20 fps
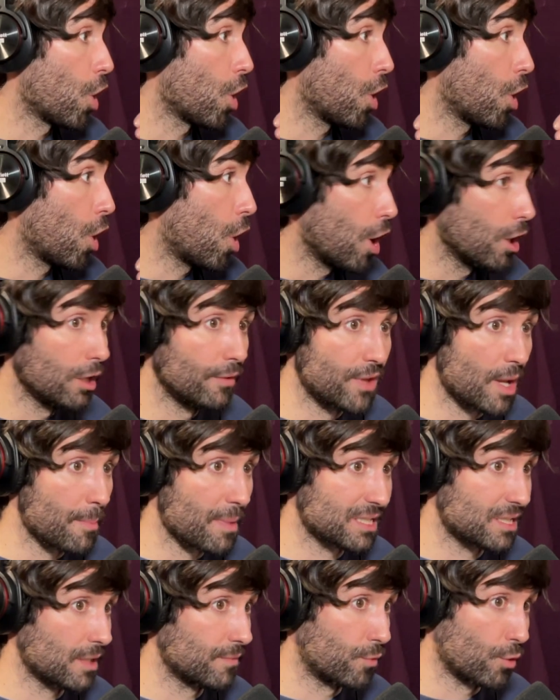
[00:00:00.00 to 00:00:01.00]
all of them
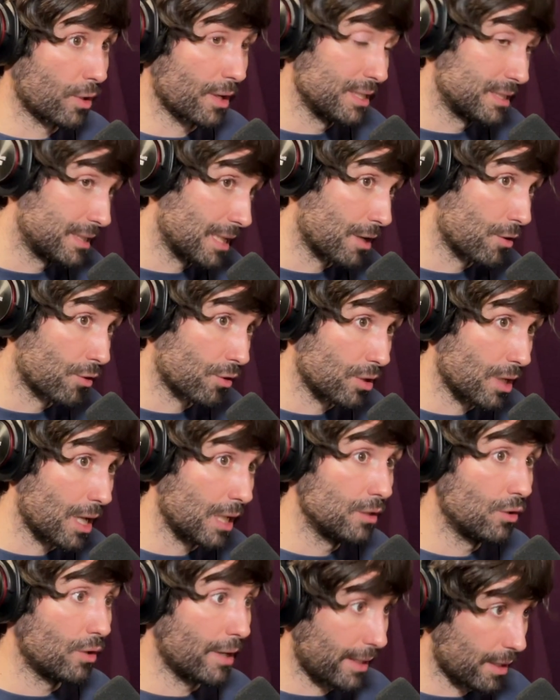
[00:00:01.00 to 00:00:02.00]
except for Cristiano
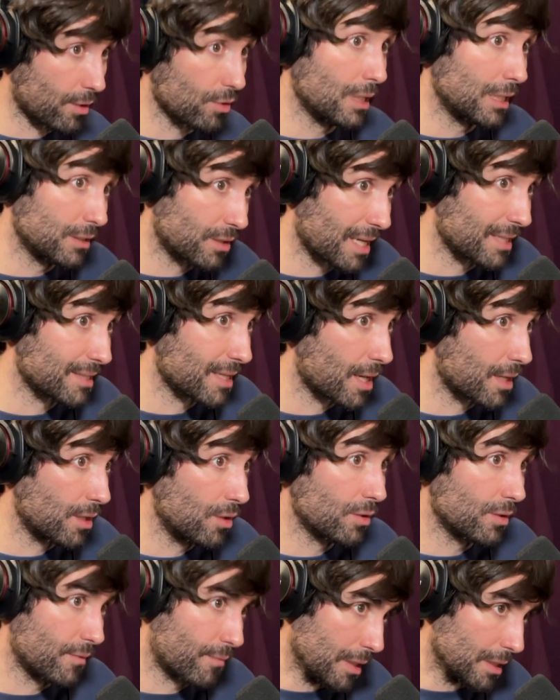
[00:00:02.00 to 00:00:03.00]
Ronaldo and Ronaldo
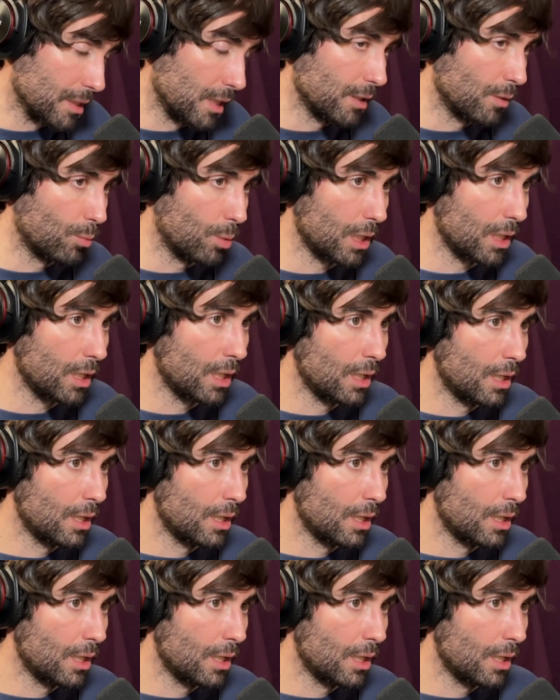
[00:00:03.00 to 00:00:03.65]
Nazario, the Brazilian one,